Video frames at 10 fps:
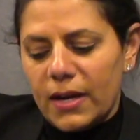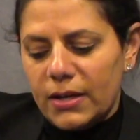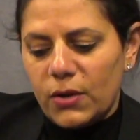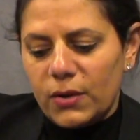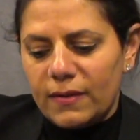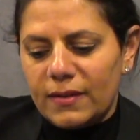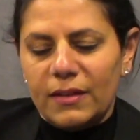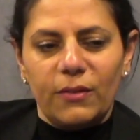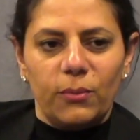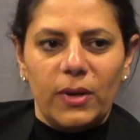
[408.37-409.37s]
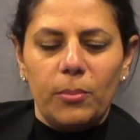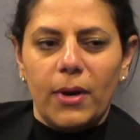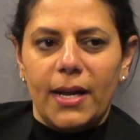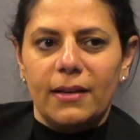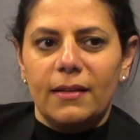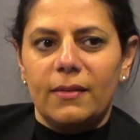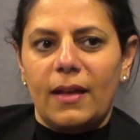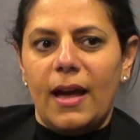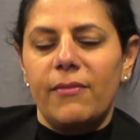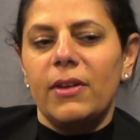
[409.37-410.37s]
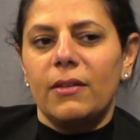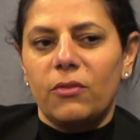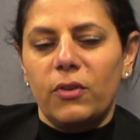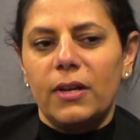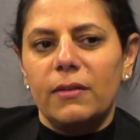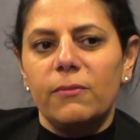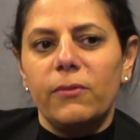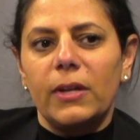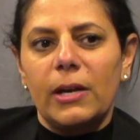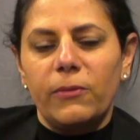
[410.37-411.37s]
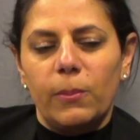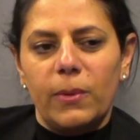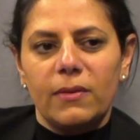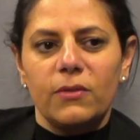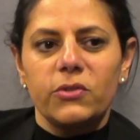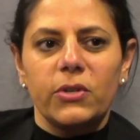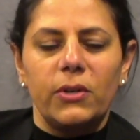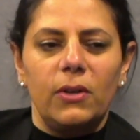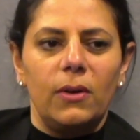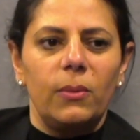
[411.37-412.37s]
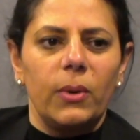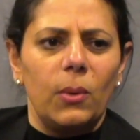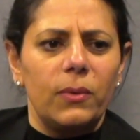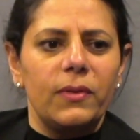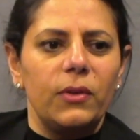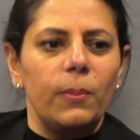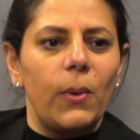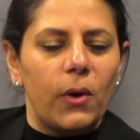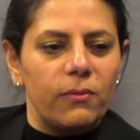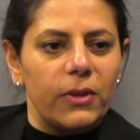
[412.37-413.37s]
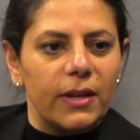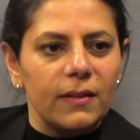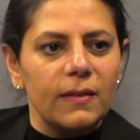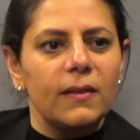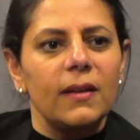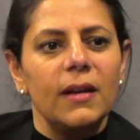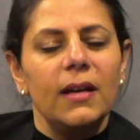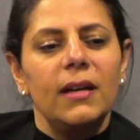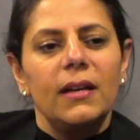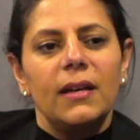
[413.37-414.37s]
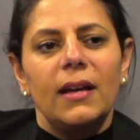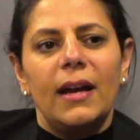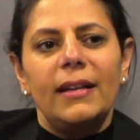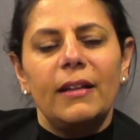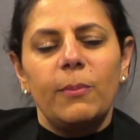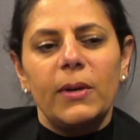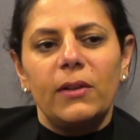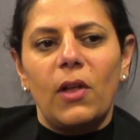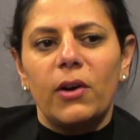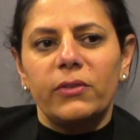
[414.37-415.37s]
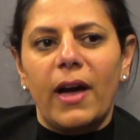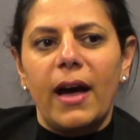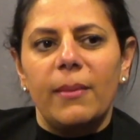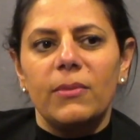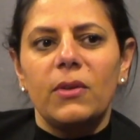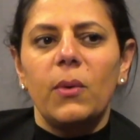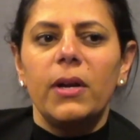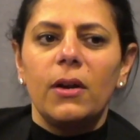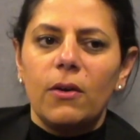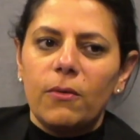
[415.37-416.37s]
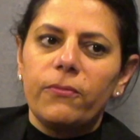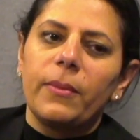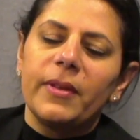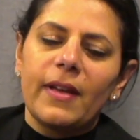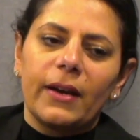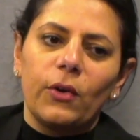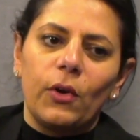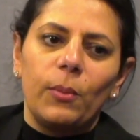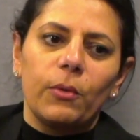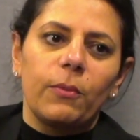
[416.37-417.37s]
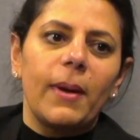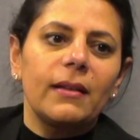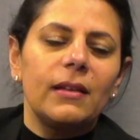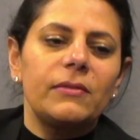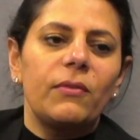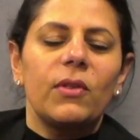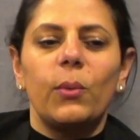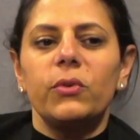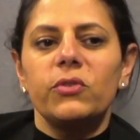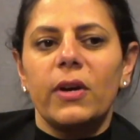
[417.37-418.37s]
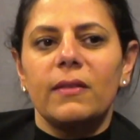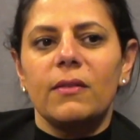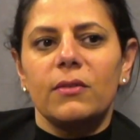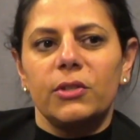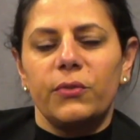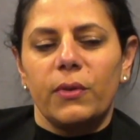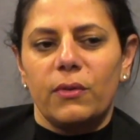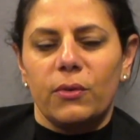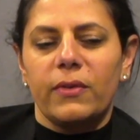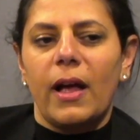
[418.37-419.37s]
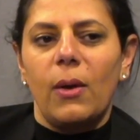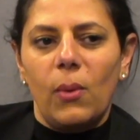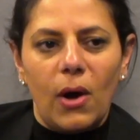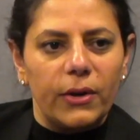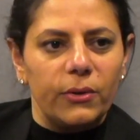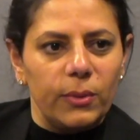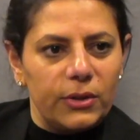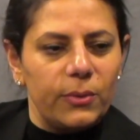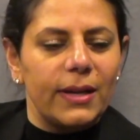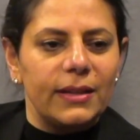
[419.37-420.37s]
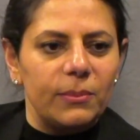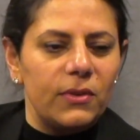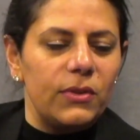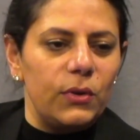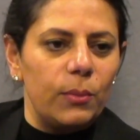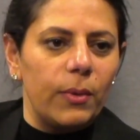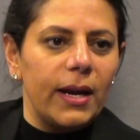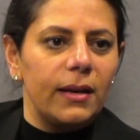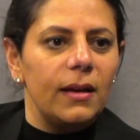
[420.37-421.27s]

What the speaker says: I noticed in this rebrand is I have a history in Philadelphia Business Journal where I was in their book of lists. And that's been a long time. So I know from a technical perspective, if someone tries to search for Xercel, we'll auto redirect them to the new brand.